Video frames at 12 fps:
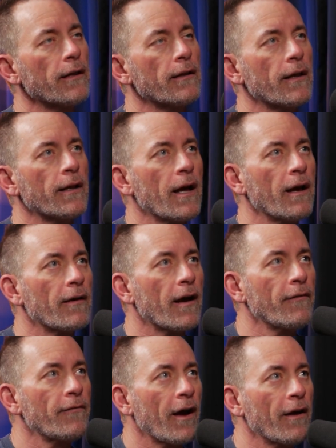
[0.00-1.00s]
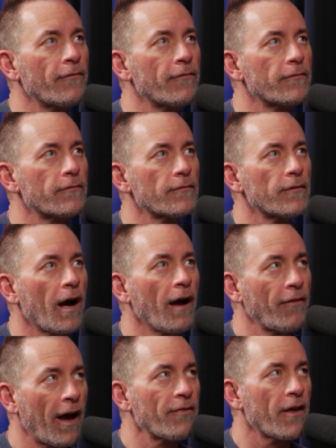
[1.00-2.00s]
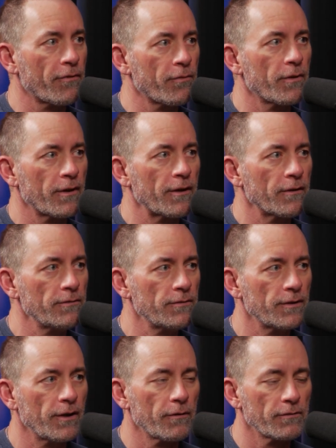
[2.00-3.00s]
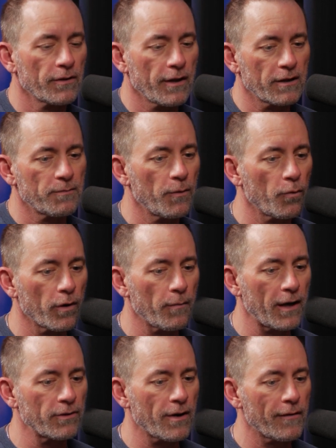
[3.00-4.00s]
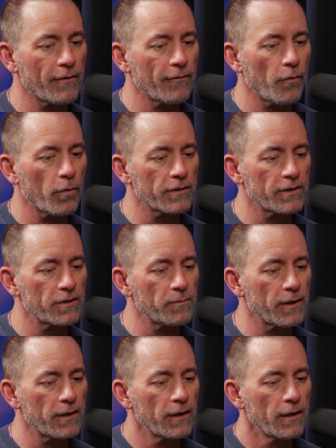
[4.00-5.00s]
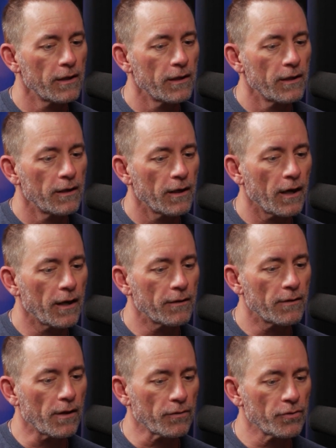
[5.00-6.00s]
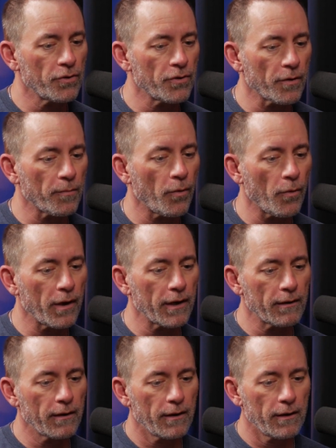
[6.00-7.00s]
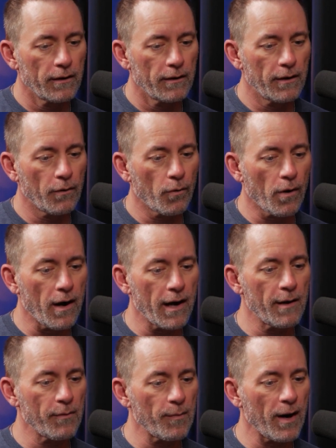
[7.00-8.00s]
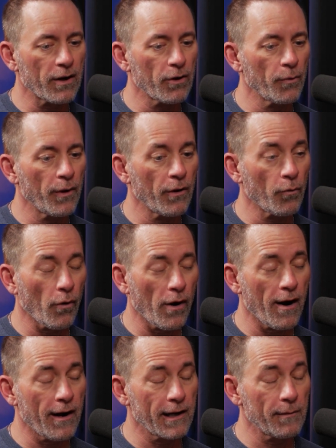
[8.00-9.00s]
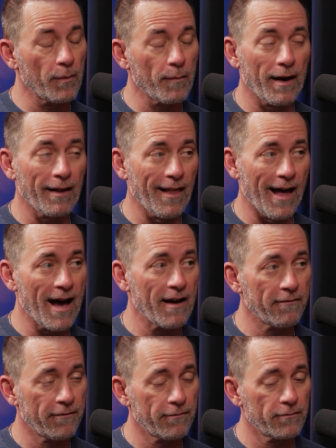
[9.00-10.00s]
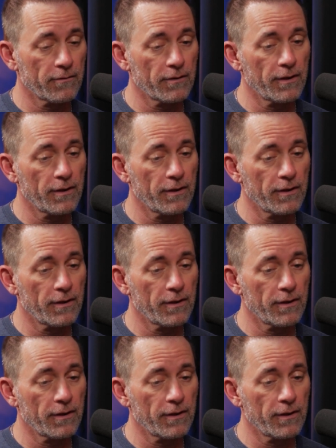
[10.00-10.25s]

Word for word: And, I, have I've I've had that through the years. You yeah. know, so that's been one of my driving forces. But mm-hmm. uh, you know, to your point, you know where I am in my career, where I am in my life. Mm-hmm.